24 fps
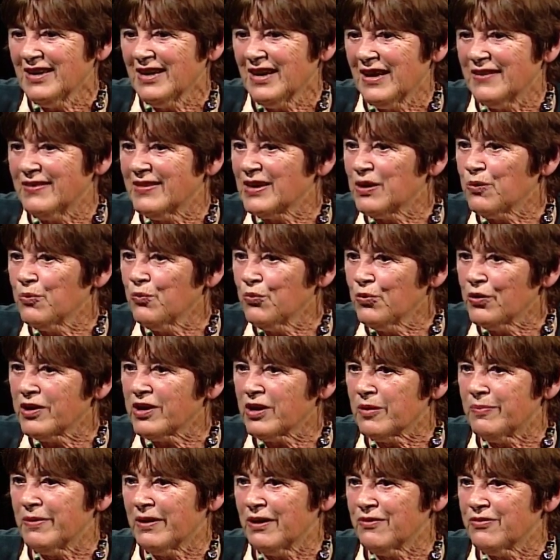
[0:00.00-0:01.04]
And they can worry
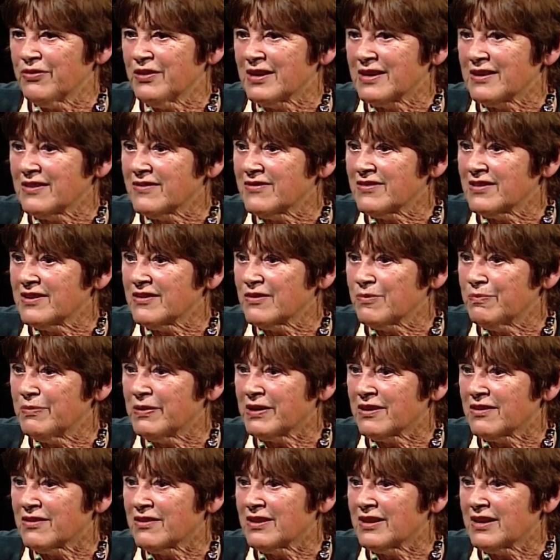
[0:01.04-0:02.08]
about things till it's
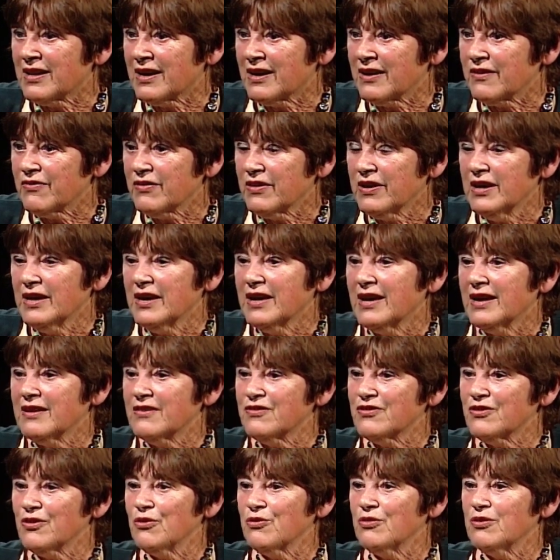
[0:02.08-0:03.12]
bigger than life. And
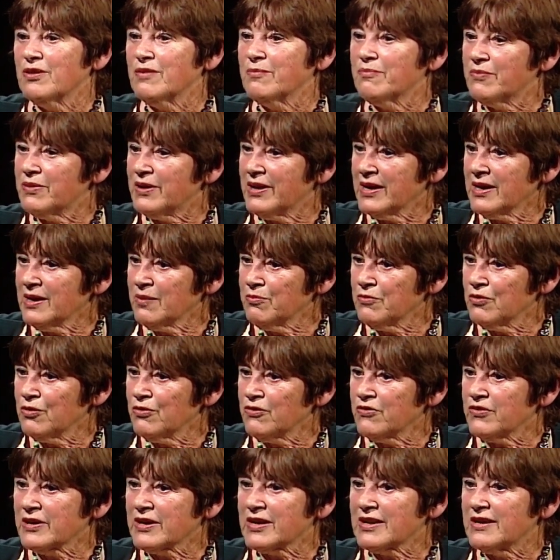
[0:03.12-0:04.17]
so playing
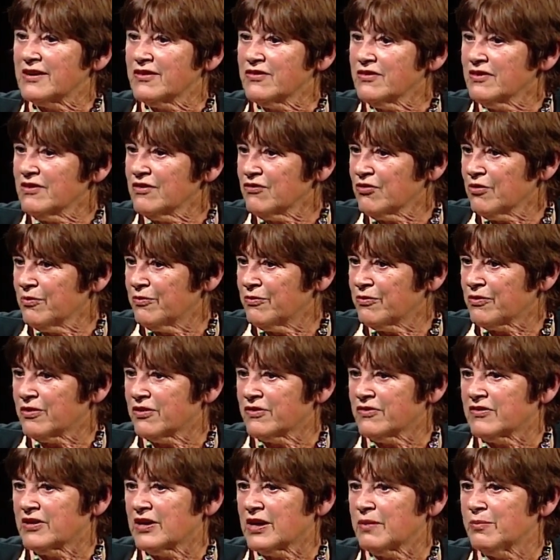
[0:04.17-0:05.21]
music, listening to a book
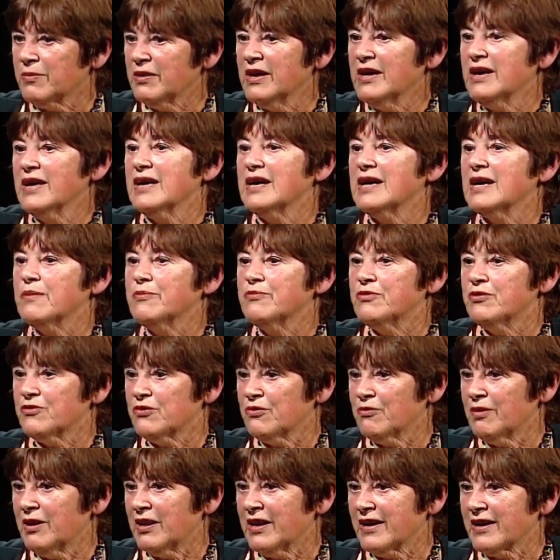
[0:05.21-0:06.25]
on tape, helped her
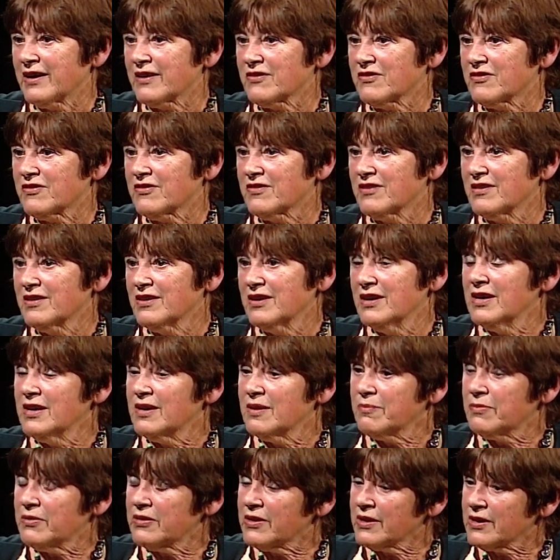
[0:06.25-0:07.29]
to relax.
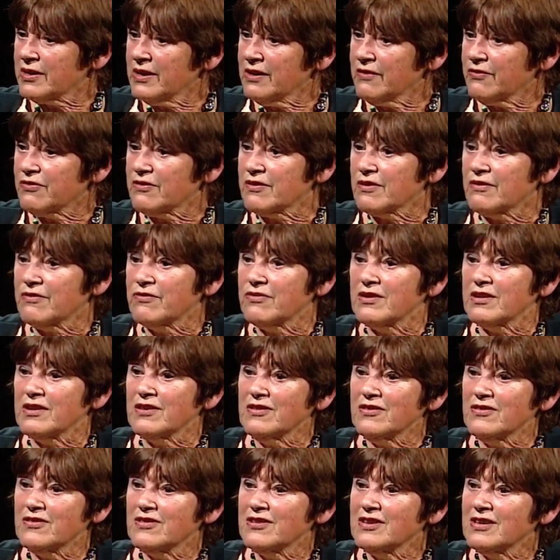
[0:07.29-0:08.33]
But the gift of
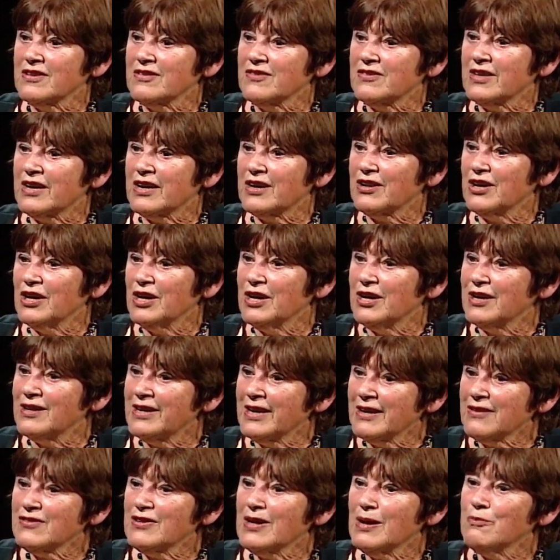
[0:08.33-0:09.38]
this is that
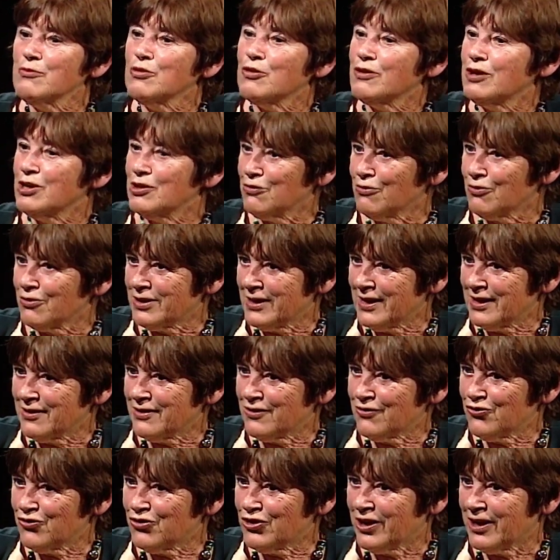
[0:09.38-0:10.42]
next time you're in your
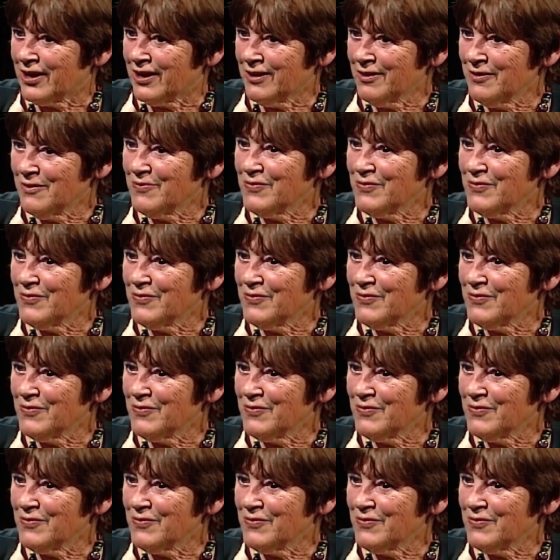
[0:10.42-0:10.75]
dentist chair,